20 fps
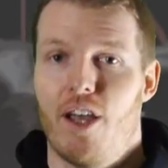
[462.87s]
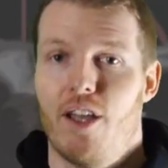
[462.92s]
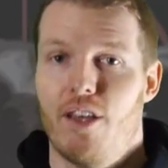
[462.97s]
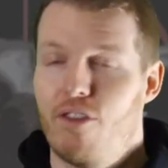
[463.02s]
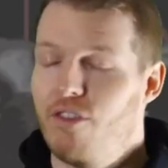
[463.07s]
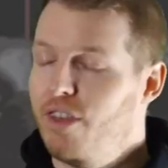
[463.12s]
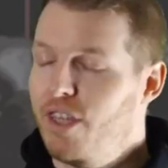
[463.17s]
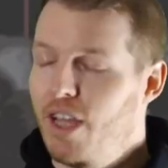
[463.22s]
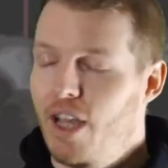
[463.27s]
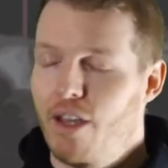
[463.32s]
It
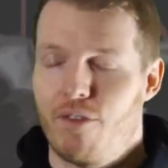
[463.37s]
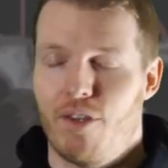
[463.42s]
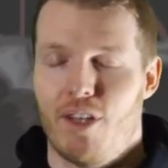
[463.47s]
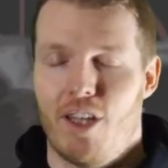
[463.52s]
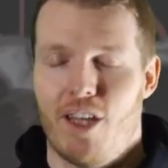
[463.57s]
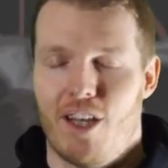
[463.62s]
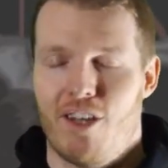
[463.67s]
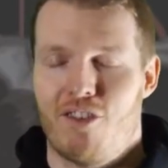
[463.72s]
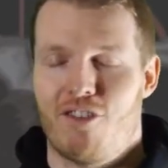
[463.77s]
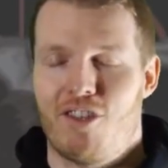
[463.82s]
definitely
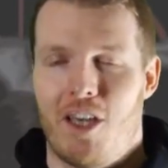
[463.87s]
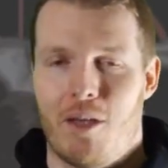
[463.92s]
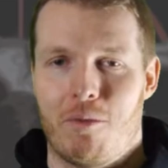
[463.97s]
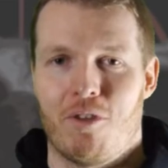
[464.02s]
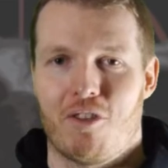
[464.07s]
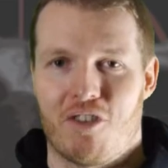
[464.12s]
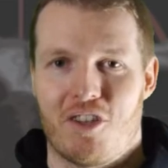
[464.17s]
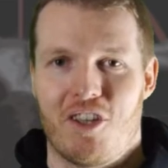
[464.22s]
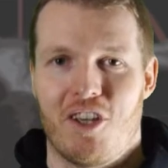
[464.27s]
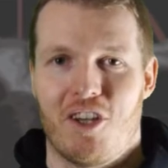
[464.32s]
has kept
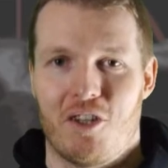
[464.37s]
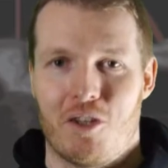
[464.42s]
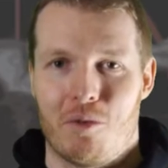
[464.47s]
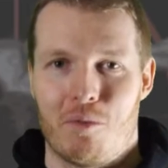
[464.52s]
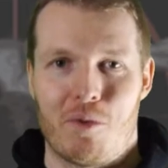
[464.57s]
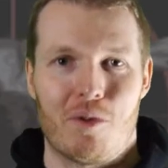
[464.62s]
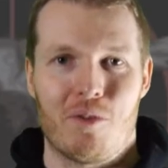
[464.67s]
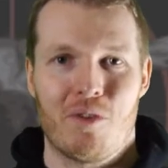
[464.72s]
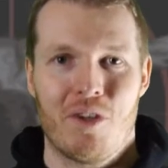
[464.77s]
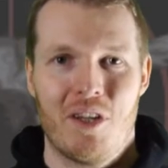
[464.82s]
us
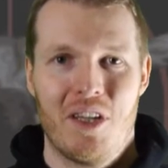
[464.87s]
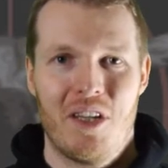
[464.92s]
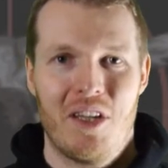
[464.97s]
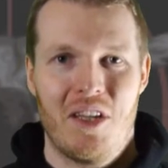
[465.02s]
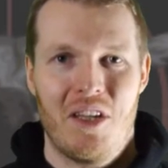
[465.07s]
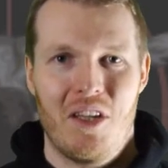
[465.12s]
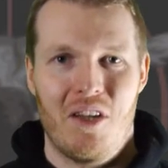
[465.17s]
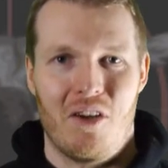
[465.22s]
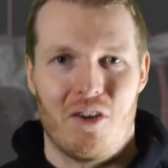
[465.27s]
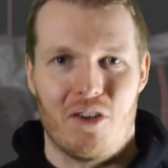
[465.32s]
accountable
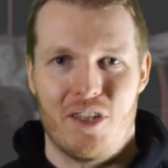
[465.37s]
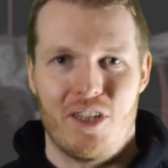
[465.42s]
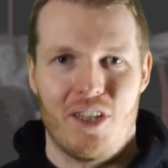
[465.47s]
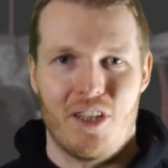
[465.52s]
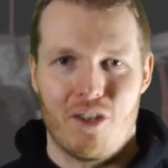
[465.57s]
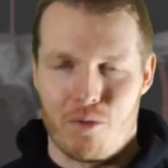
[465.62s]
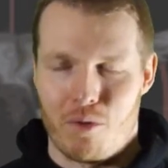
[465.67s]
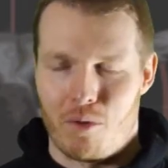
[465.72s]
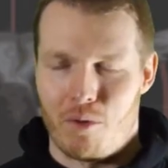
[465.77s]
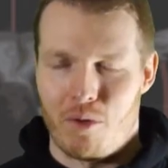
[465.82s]
on
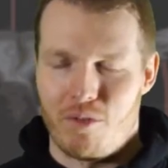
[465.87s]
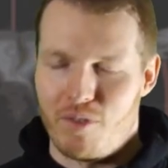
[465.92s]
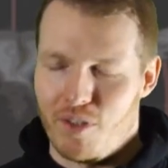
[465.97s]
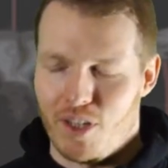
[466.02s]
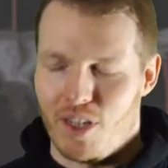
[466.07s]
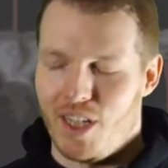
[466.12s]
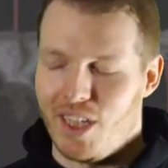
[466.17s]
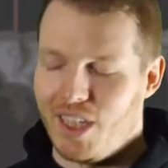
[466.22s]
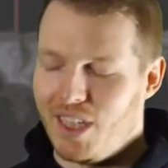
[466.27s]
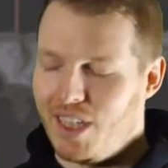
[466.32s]
days where we feel
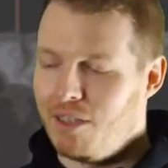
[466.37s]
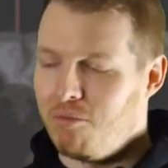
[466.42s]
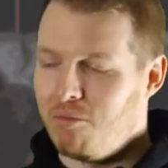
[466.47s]
like